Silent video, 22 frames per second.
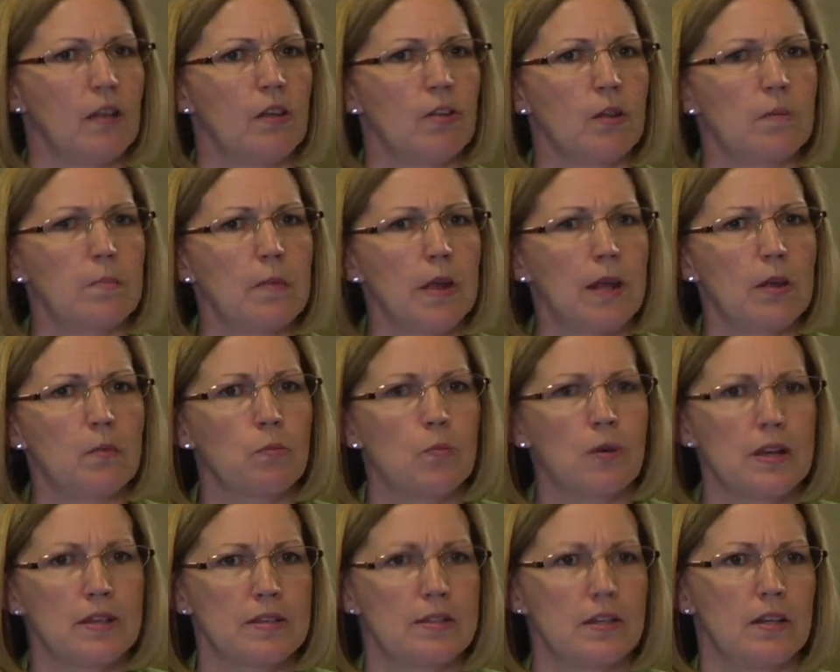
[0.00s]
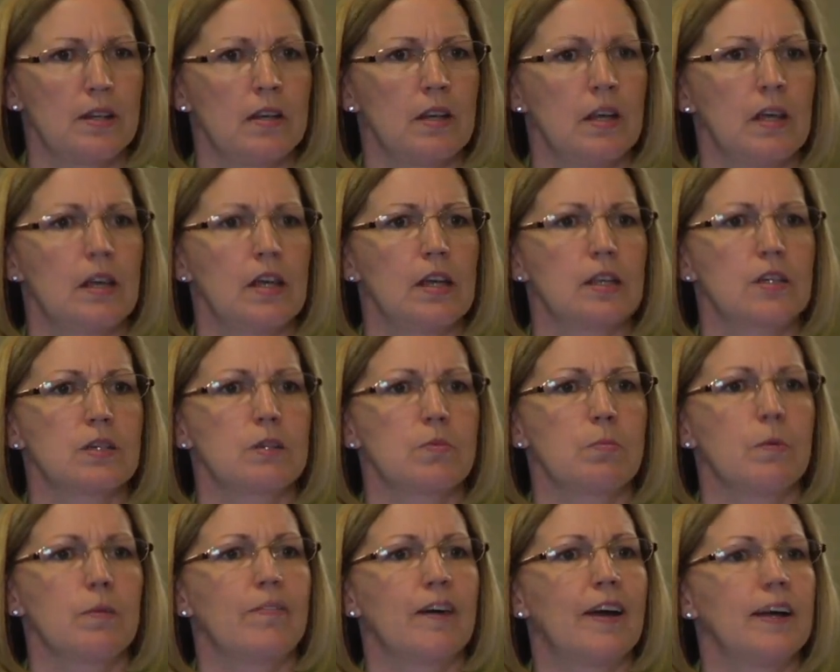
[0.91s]
The main reason is to
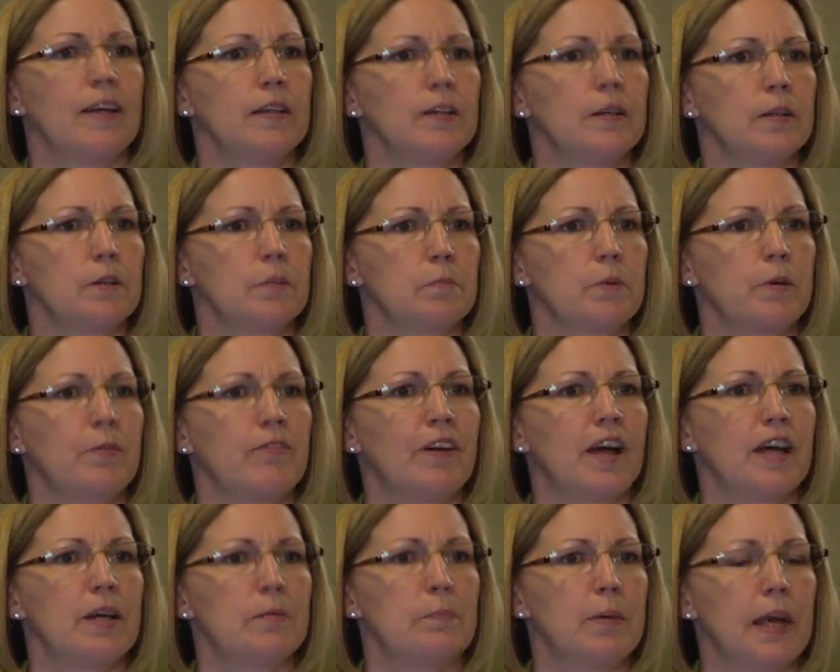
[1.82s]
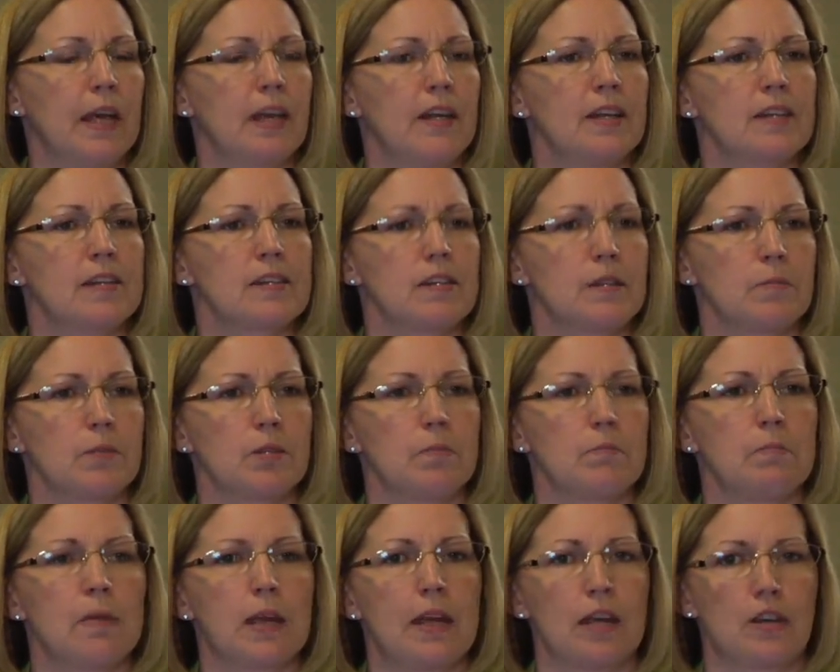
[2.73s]
provide pain and
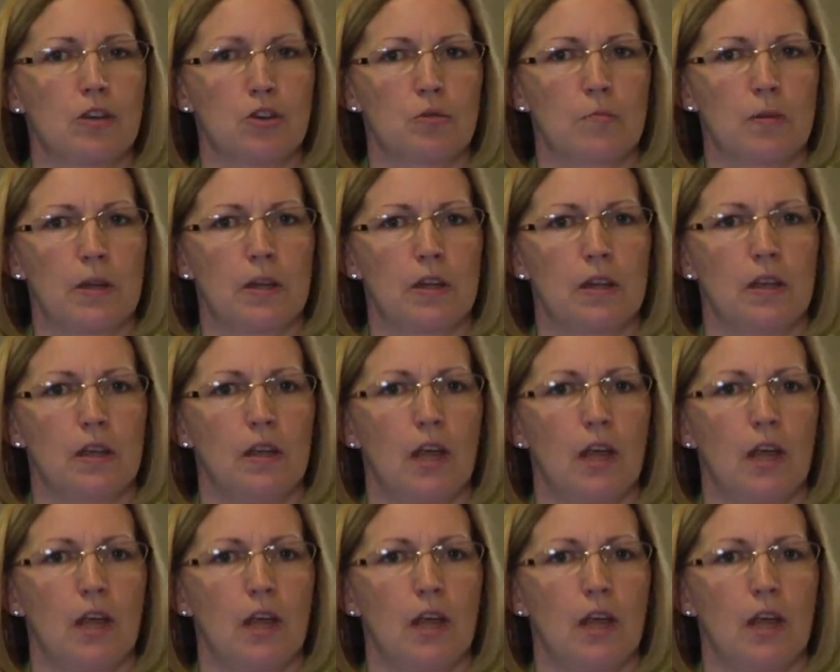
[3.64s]
symptom management.